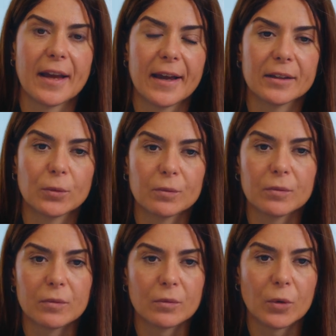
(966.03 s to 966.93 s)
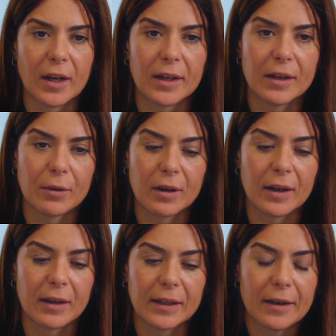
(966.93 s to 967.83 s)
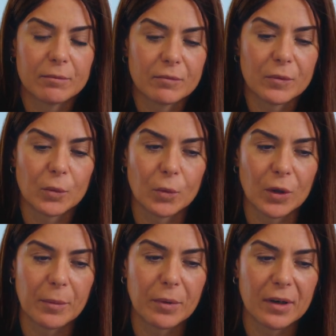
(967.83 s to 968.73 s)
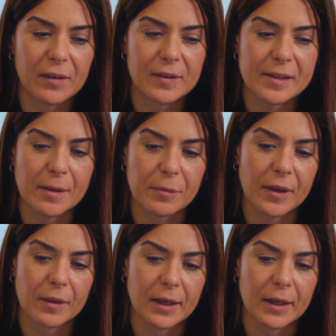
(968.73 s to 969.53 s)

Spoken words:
and what I believe is something